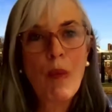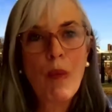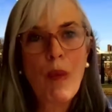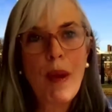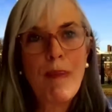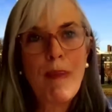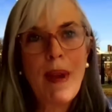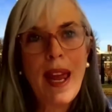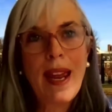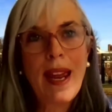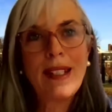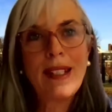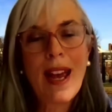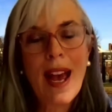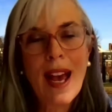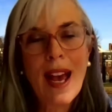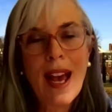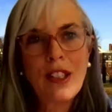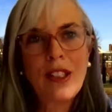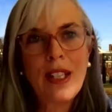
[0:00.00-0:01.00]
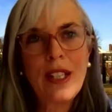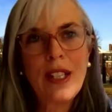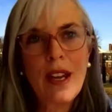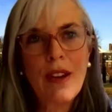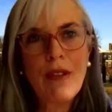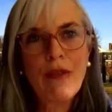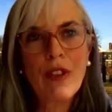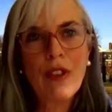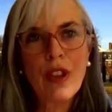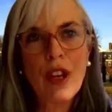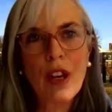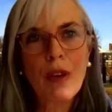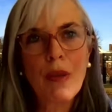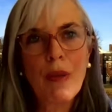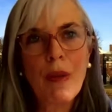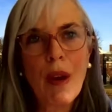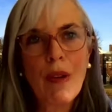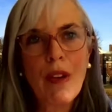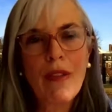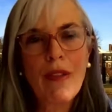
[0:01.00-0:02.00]
We made testing for the
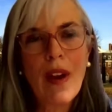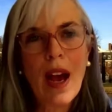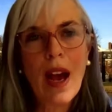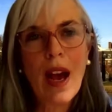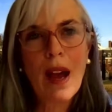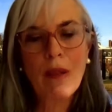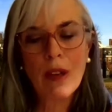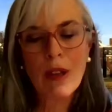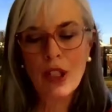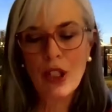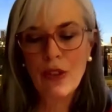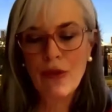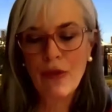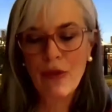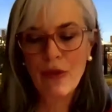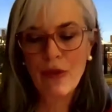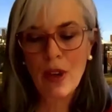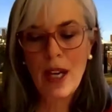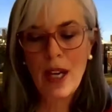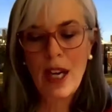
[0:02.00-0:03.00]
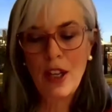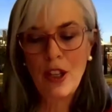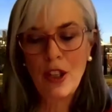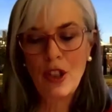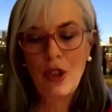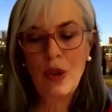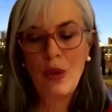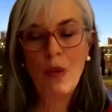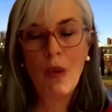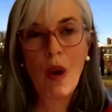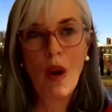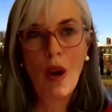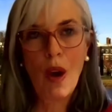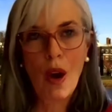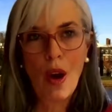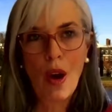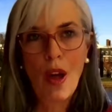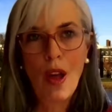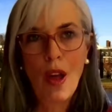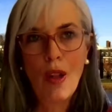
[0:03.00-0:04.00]
coronavirus free to
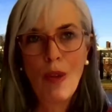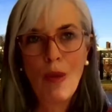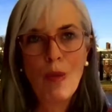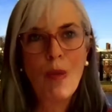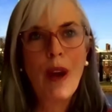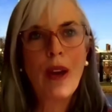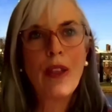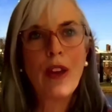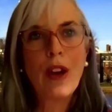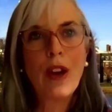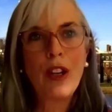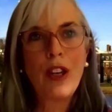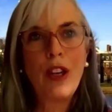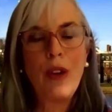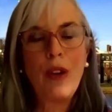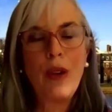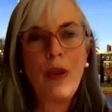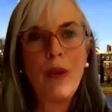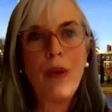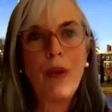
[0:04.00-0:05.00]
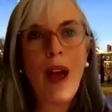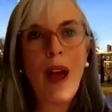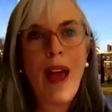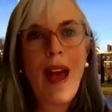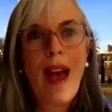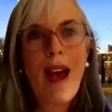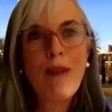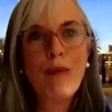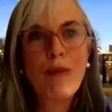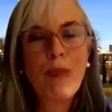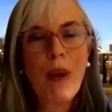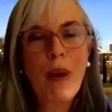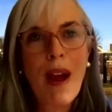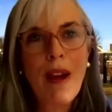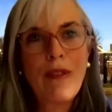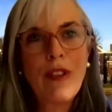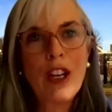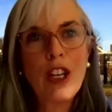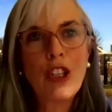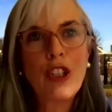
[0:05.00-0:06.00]
all, whether you have
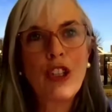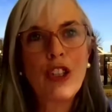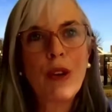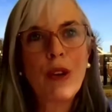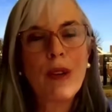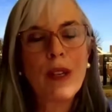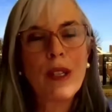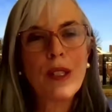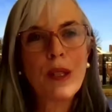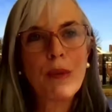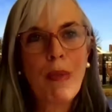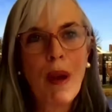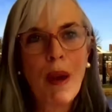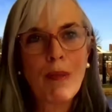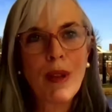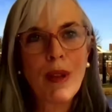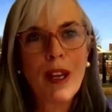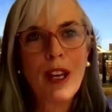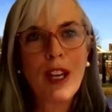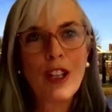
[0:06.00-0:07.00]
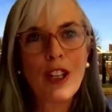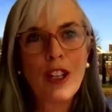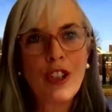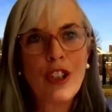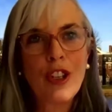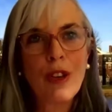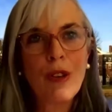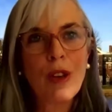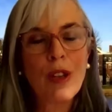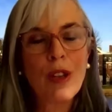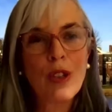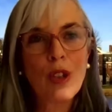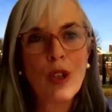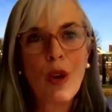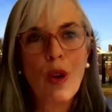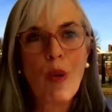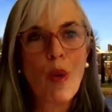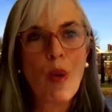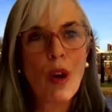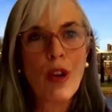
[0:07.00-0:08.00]
private insurance, public insurance,
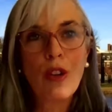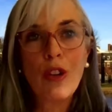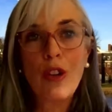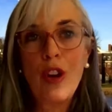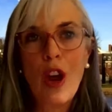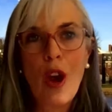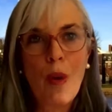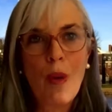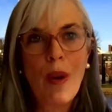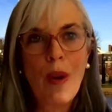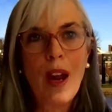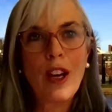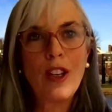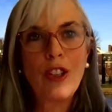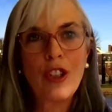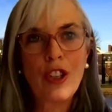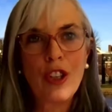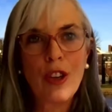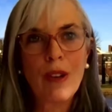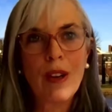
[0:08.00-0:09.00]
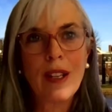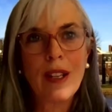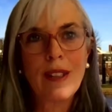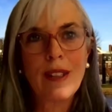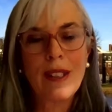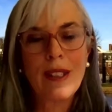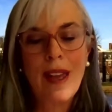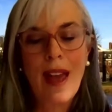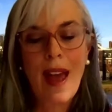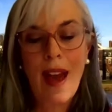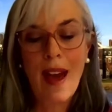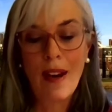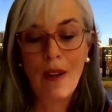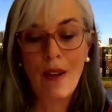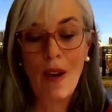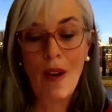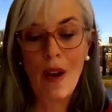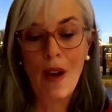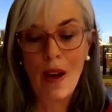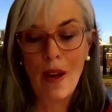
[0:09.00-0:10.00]
or no insurance at
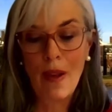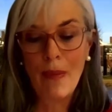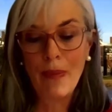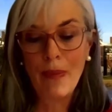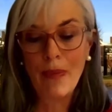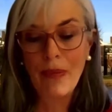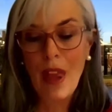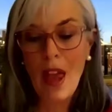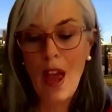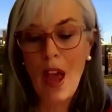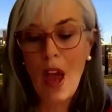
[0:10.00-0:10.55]
all.